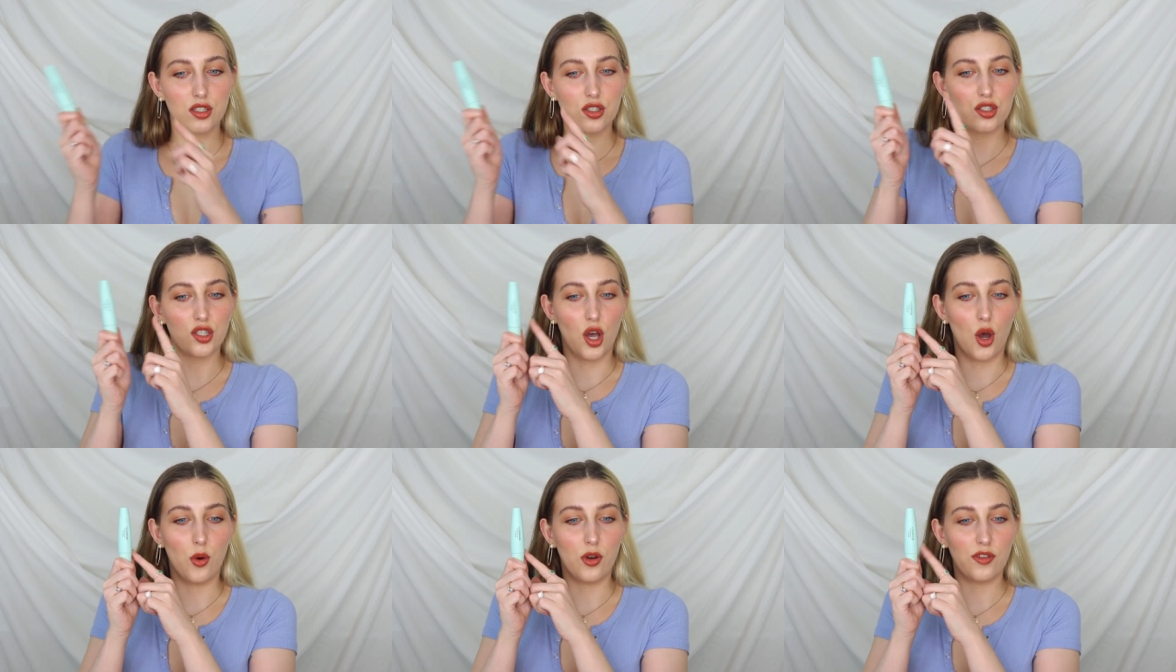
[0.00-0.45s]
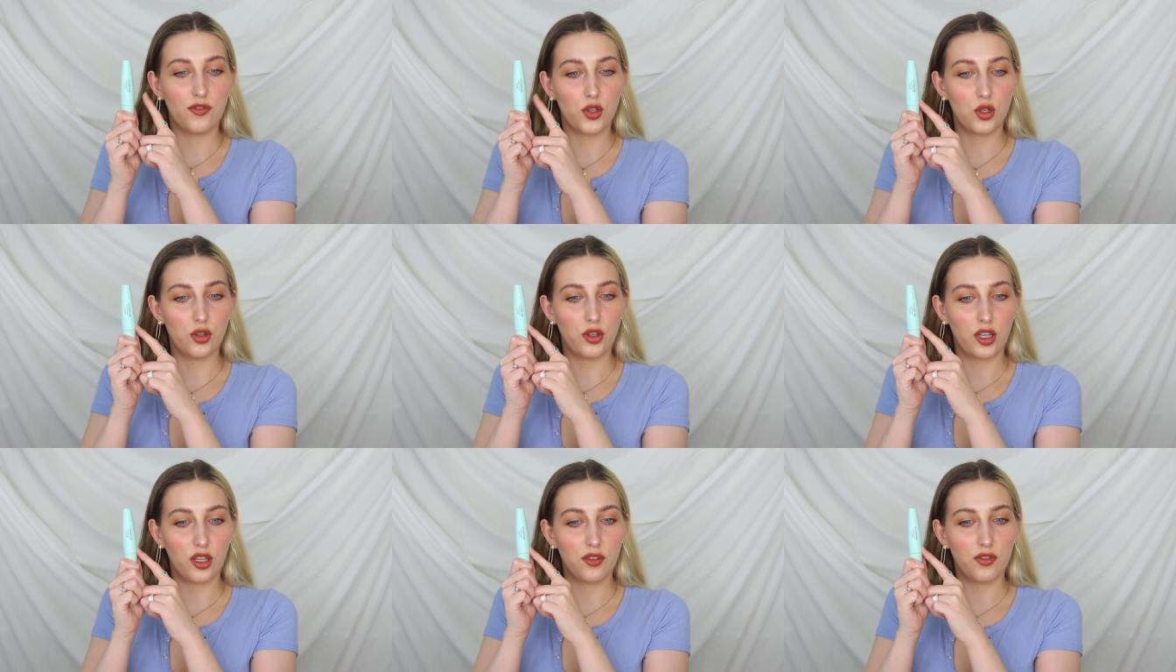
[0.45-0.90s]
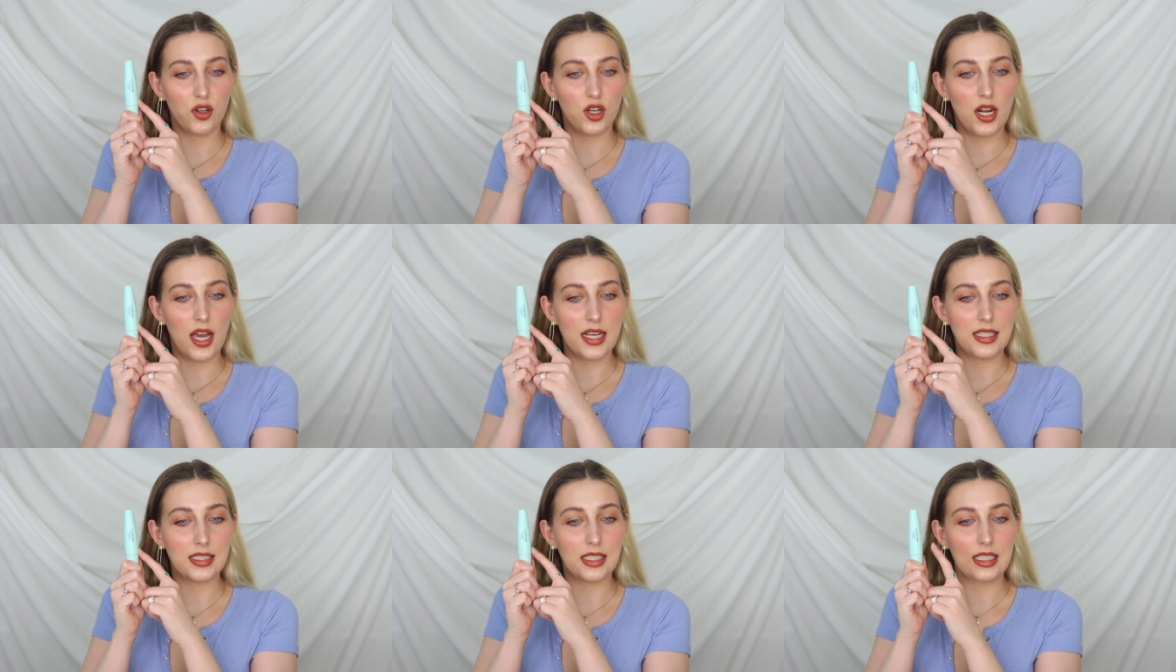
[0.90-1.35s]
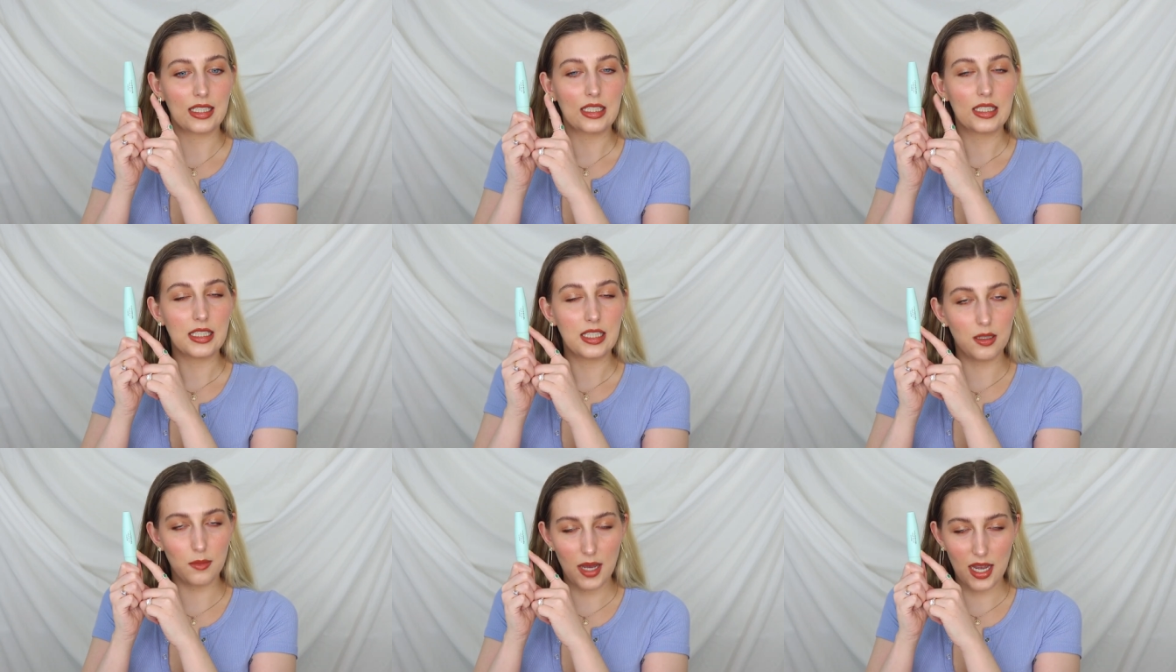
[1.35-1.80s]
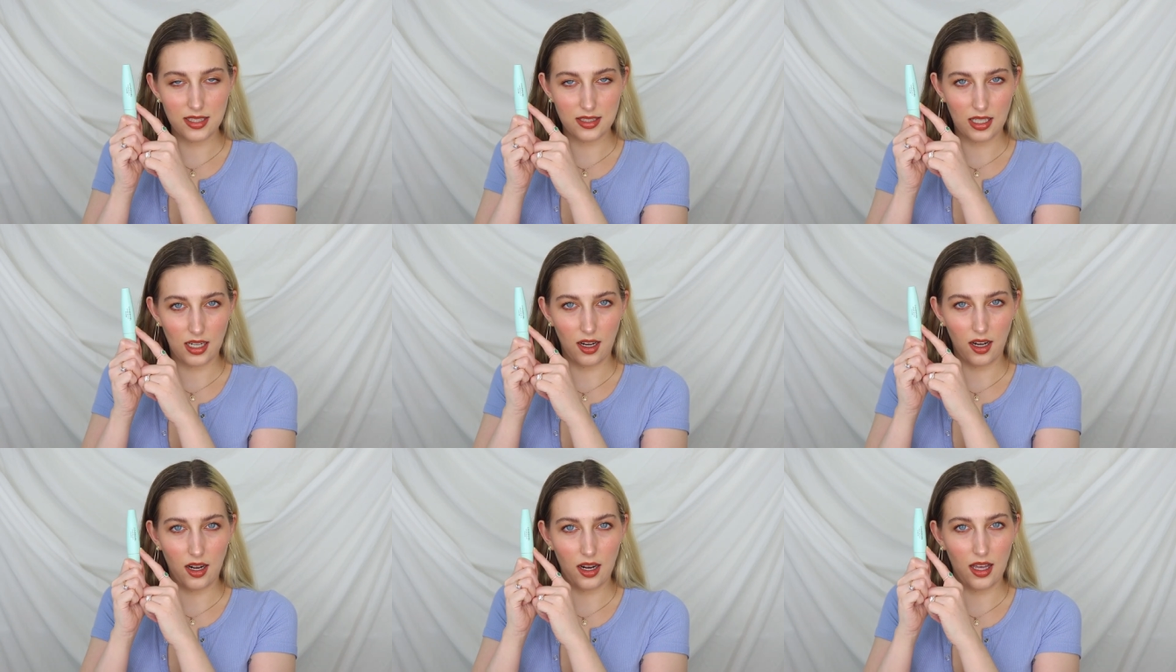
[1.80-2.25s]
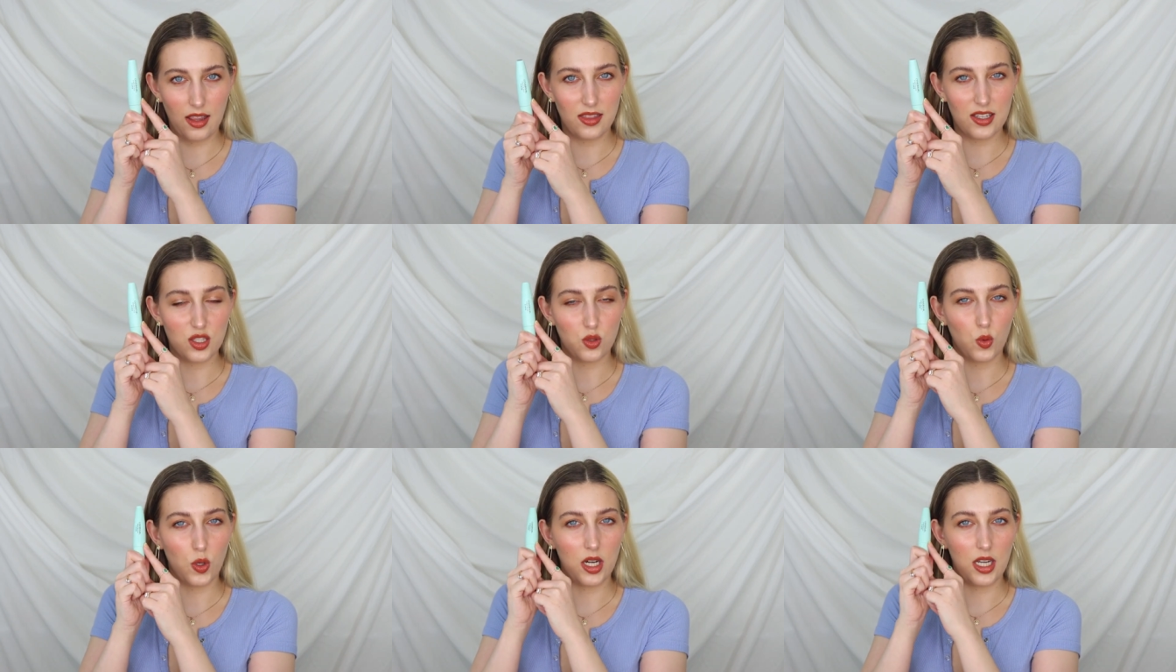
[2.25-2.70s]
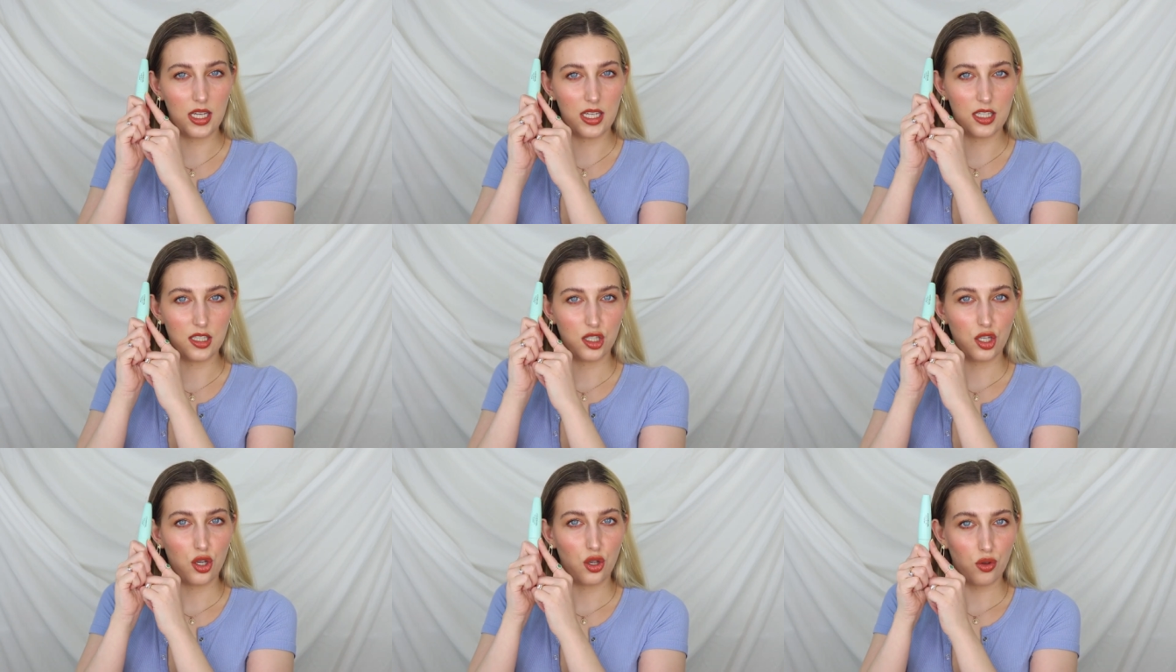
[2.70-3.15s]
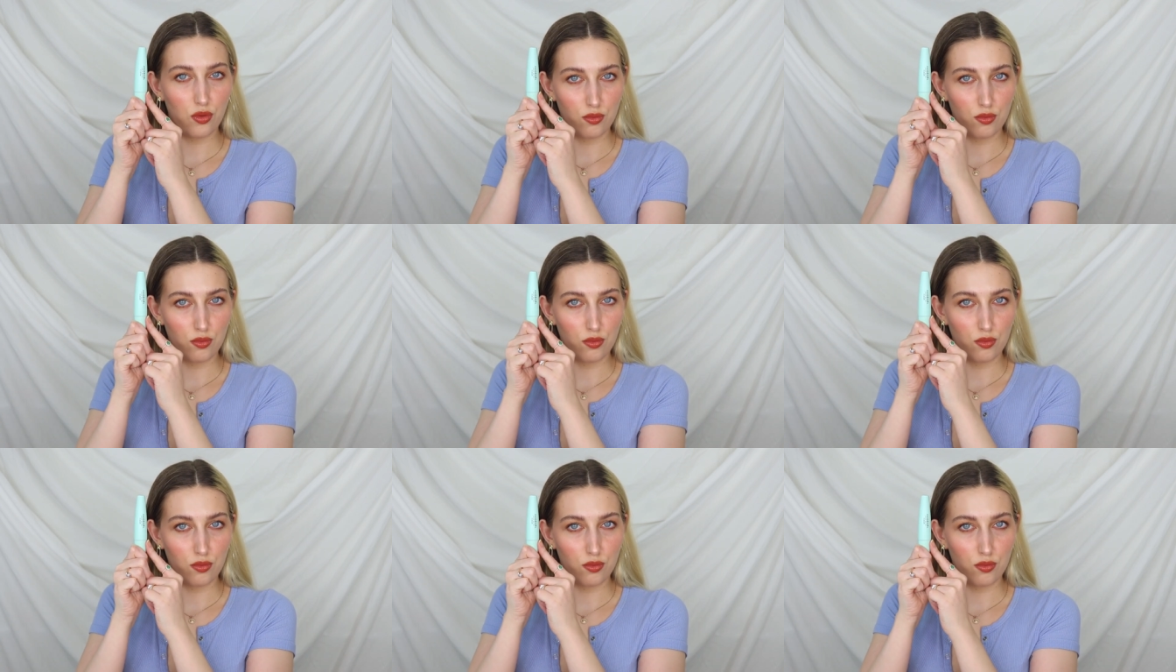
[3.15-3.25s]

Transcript: So if you're looking for a nice clean mascara, this one is